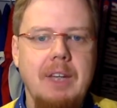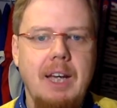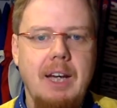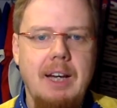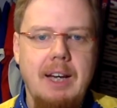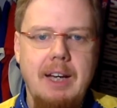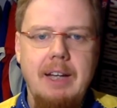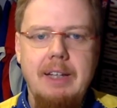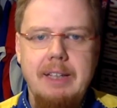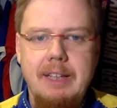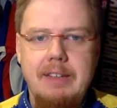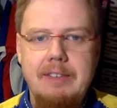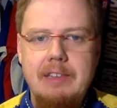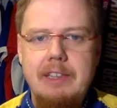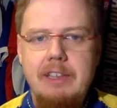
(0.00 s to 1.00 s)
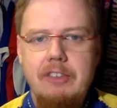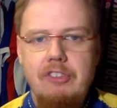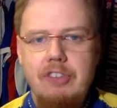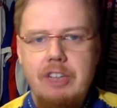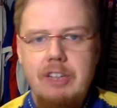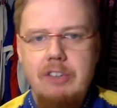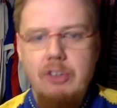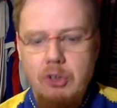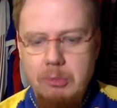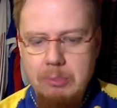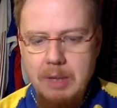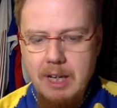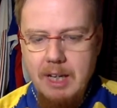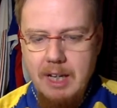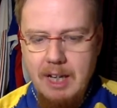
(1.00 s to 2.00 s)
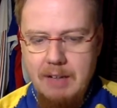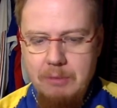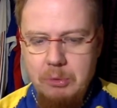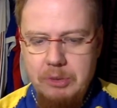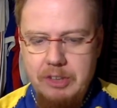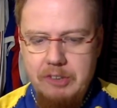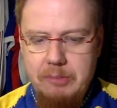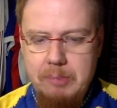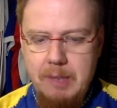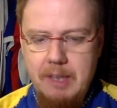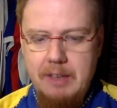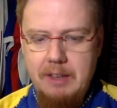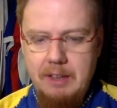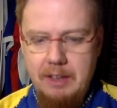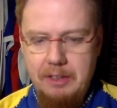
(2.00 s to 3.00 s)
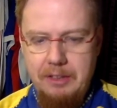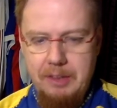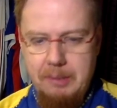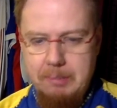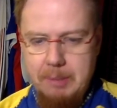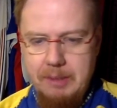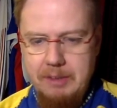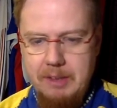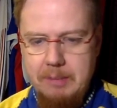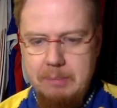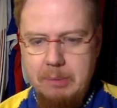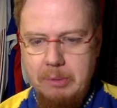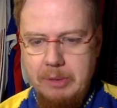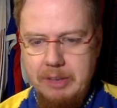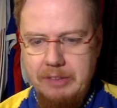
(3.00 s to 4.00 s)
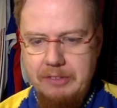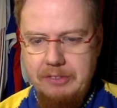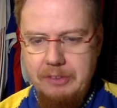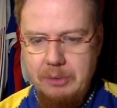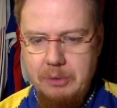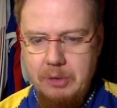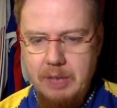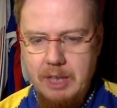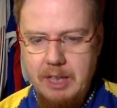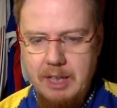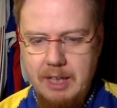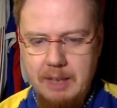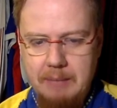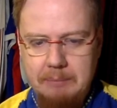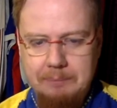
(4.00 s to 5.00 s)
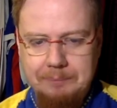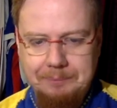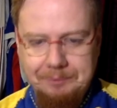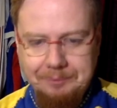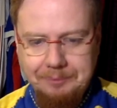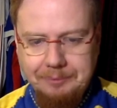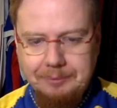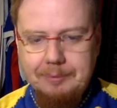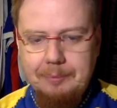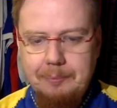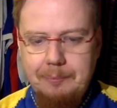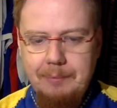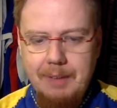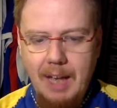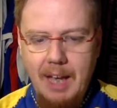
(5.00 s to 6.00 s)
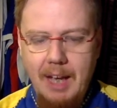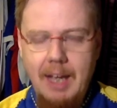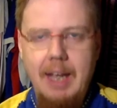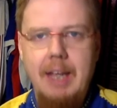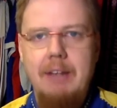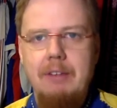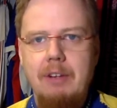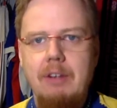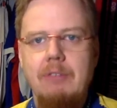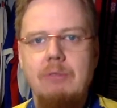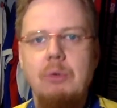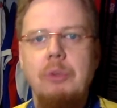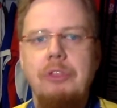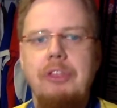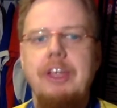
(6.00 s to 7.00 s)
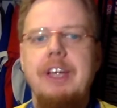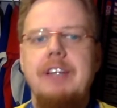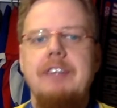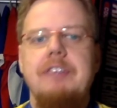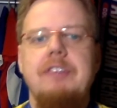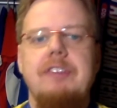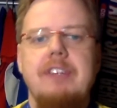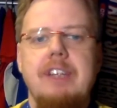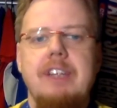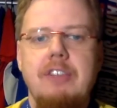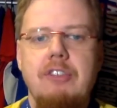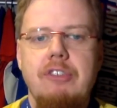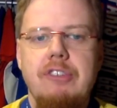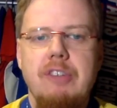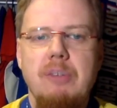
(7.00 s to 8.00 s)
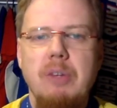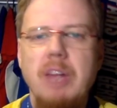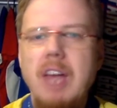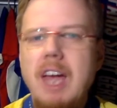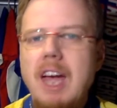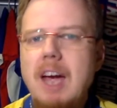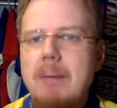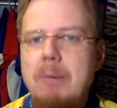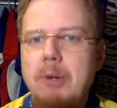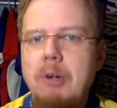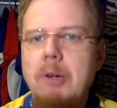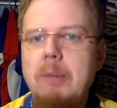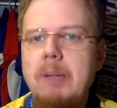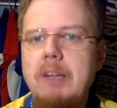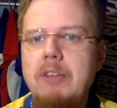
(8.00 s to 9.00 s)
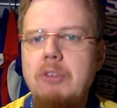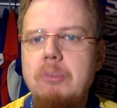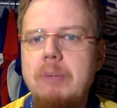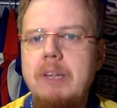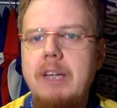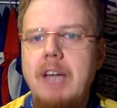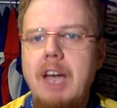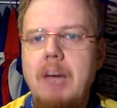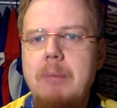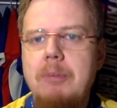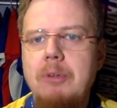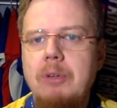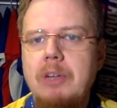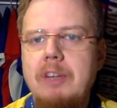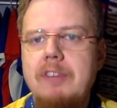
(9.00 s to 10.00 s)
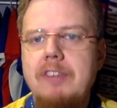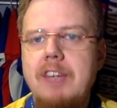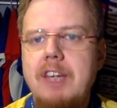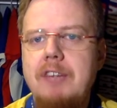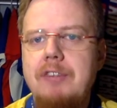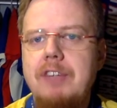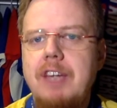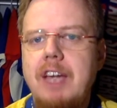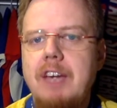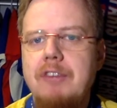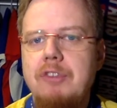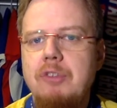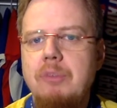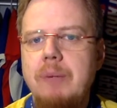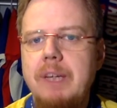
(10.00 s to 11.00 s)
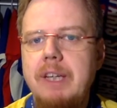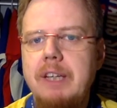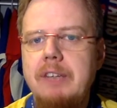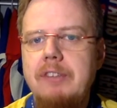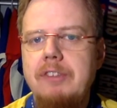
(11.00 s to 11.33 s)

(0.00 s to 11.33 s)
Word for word: Uh, and against Liechtenstein at home, I would expect nothing but a point. So um, I would think this is an interesting one. Probably to be absolutely safe, they have to win it.